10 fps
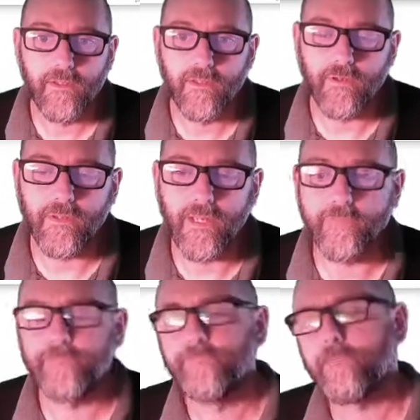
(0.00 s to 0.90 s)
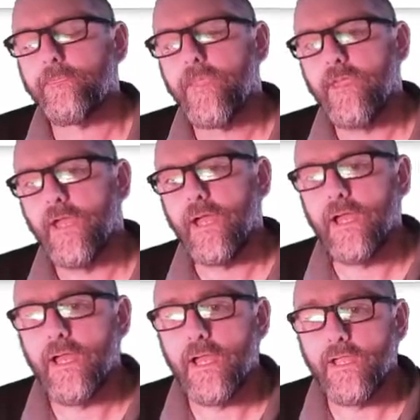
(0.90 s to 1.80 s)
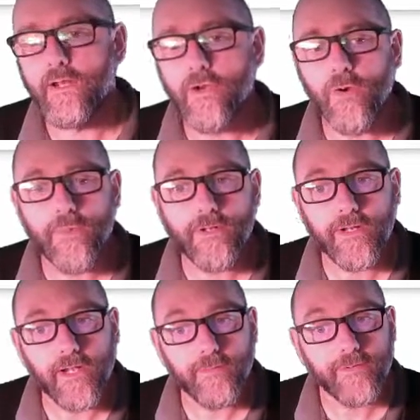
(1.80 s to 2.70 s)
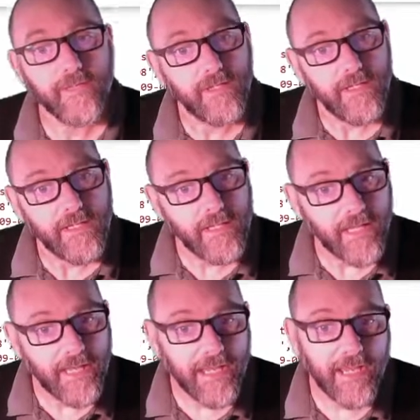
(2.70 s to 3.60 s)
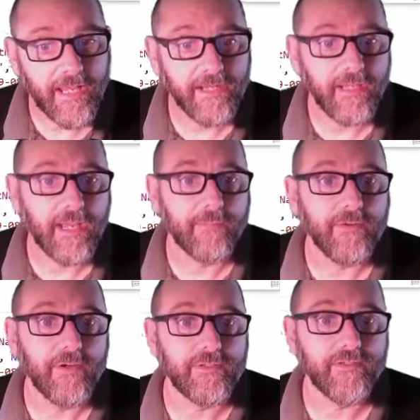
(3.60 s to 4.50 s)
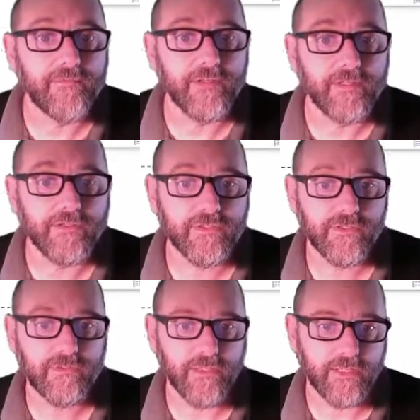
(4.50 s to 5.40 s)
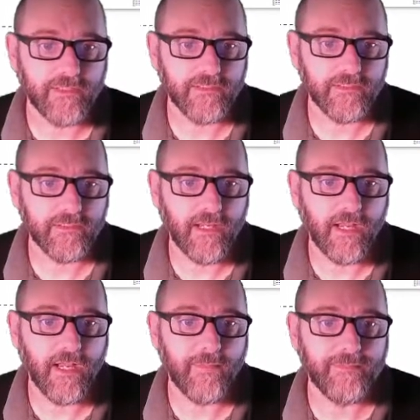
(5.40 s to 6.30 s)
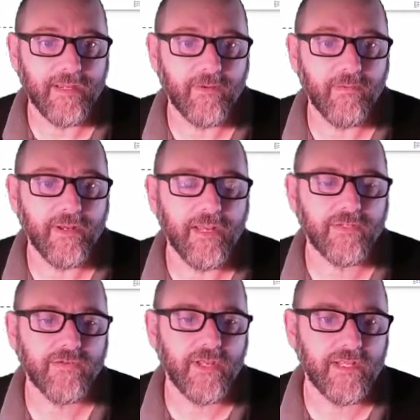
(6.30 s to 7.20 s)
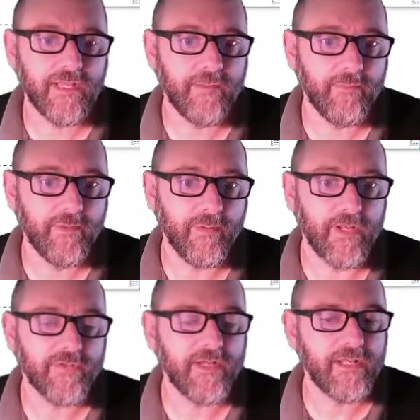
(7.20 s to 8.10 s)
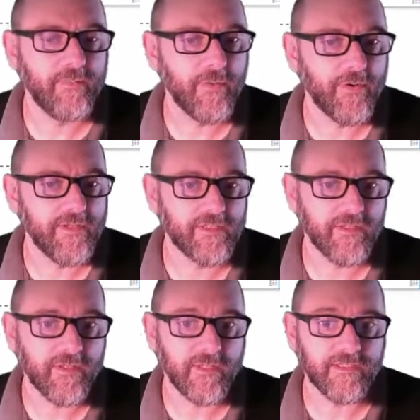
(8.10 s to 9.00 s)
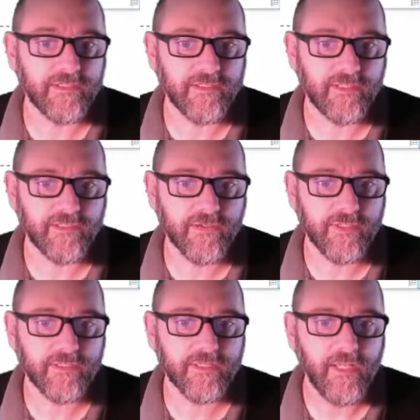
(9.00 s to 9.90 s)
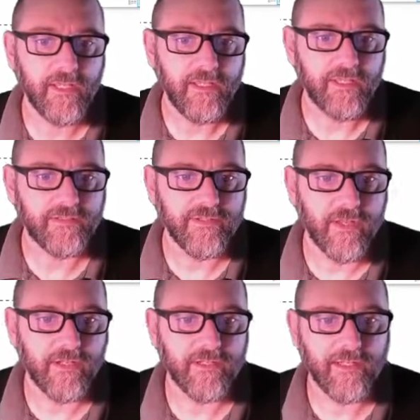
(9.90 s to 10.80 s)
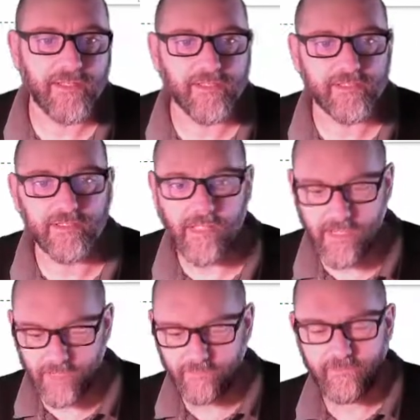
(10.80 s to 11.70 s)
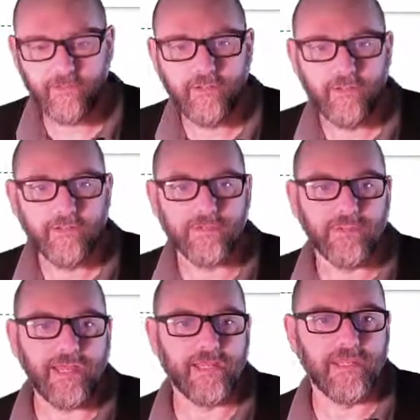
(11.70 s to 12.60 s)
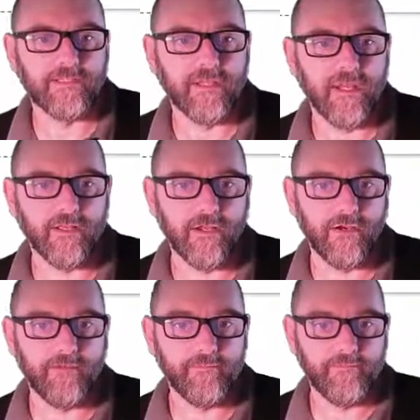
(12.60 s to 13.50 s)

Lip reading: Okay, I'm going to open it up, and I'm going to fix two things. Now, when I try to import into CSUNIX, it's not going to like this line, so that line's got to go,